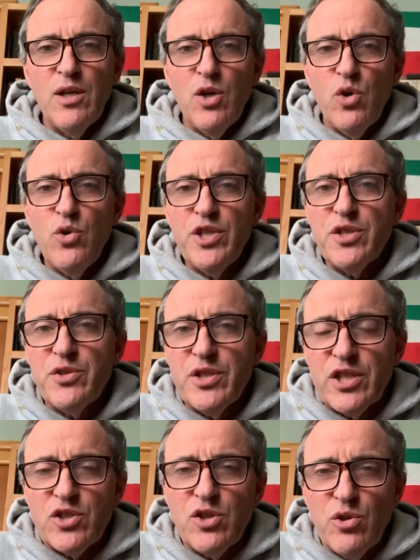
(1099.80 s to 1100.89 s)
Who do you
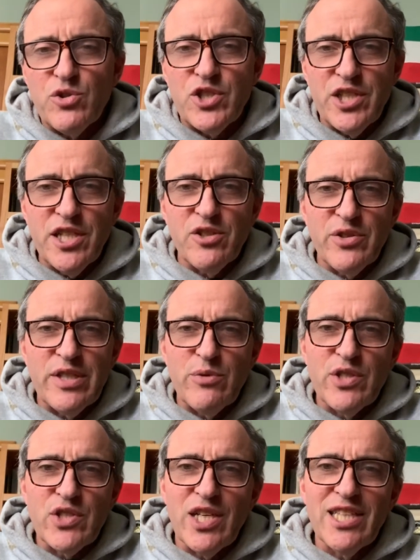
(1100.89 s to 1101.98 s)
think told Chandler he
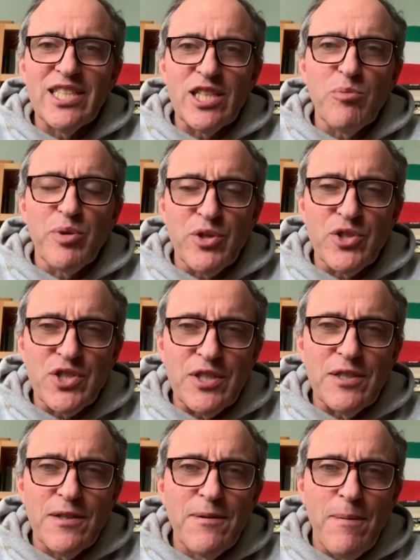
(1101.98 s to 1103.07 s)
was a little
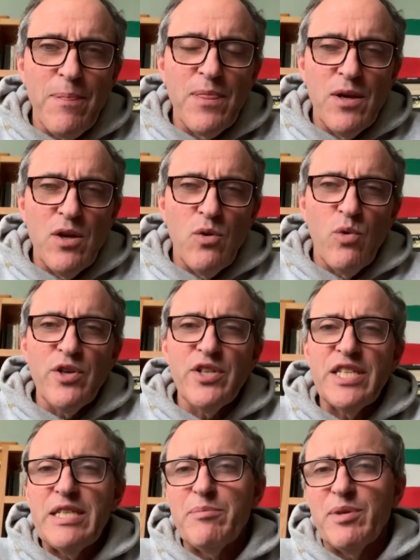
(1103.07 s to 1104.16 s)
person? Where did
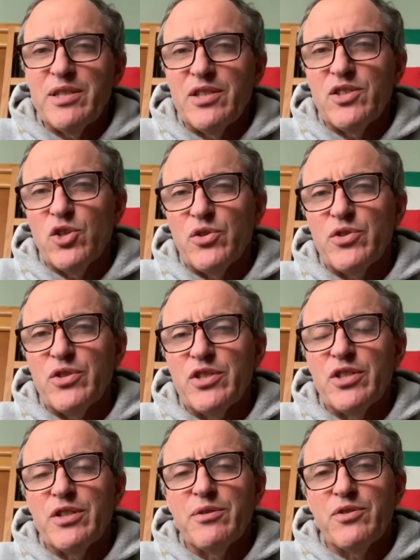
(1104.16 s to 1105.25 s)
he learn
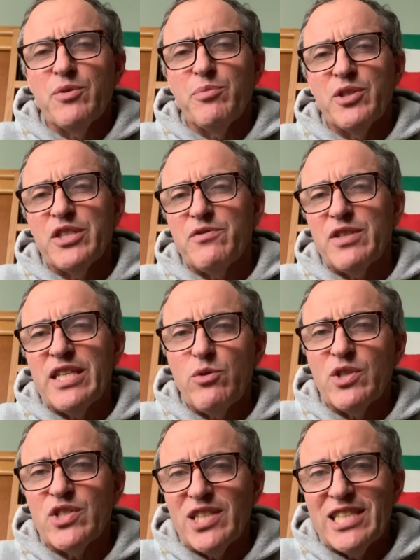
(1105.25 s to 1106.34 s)
to believe that he
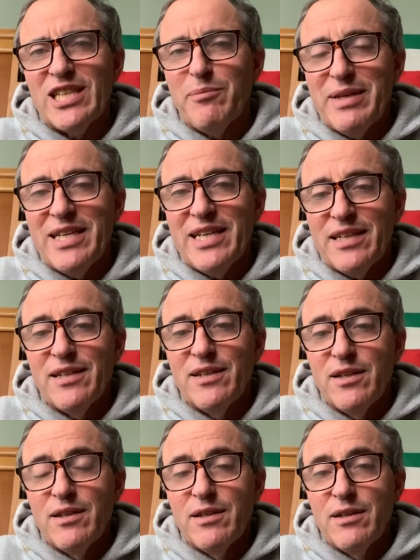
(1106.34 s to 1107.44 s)
was a little man?
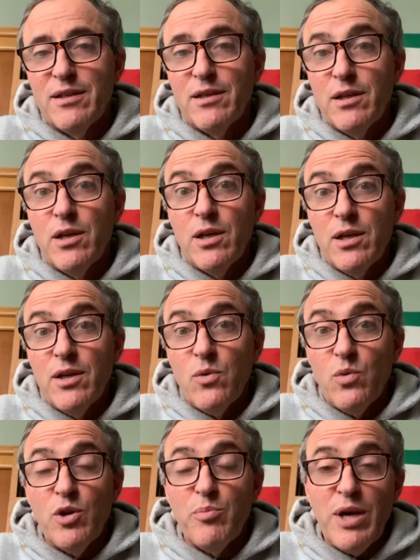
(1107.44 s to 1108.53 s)

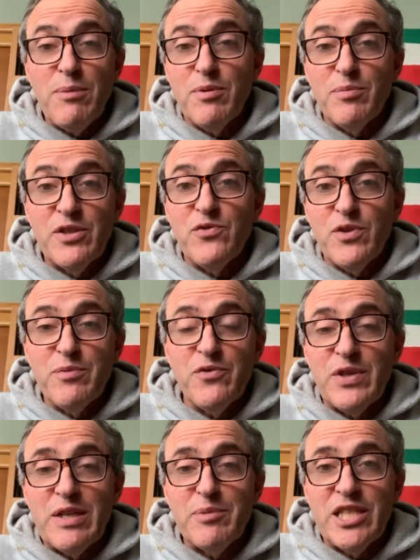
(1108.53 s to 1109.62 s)
Well, probably from the
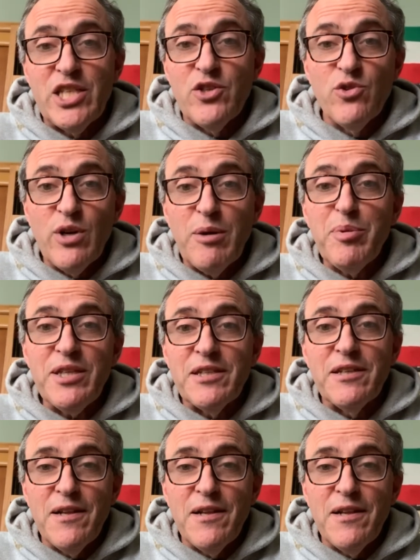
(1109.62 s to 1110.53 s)
family he grew up in.